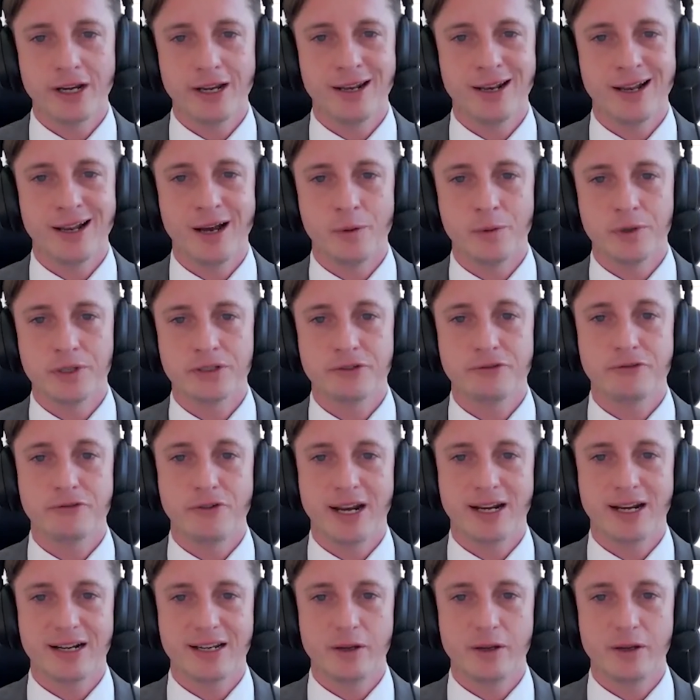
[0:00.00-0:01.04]
and I was
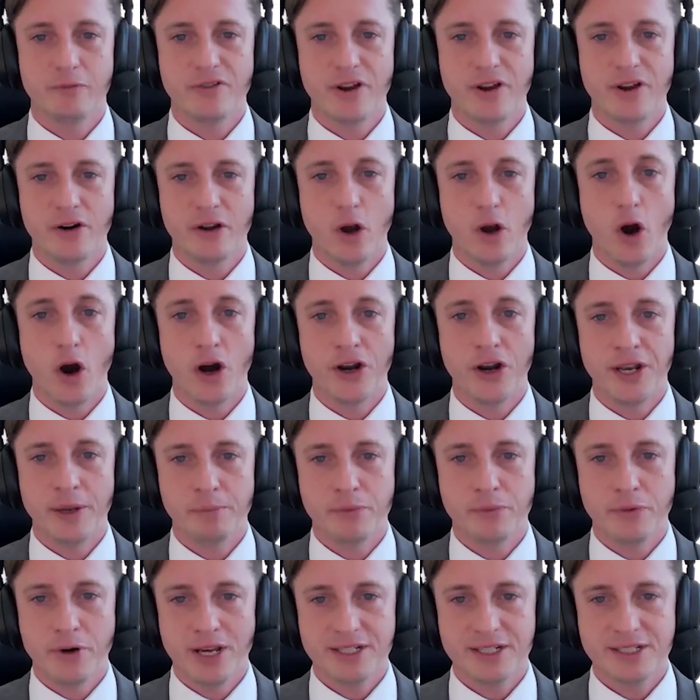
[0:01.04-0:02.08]
frankly very
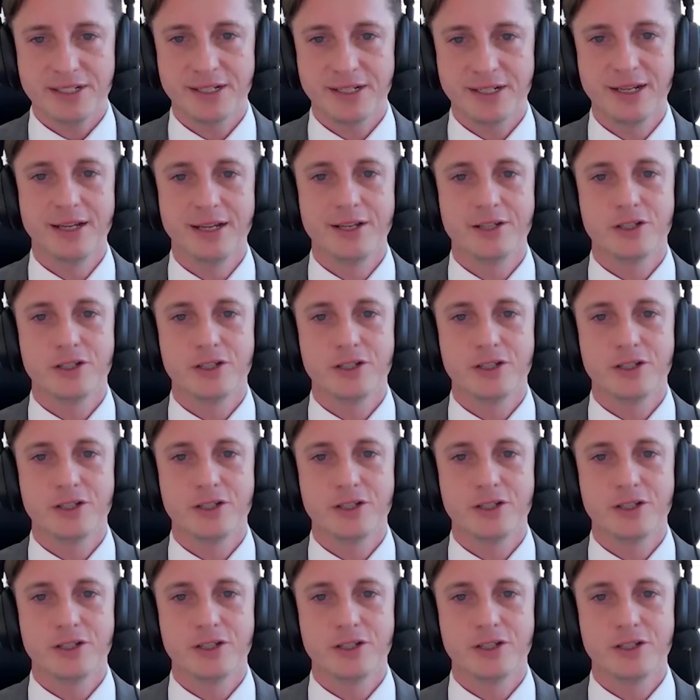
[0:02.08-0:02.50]
unimpressed.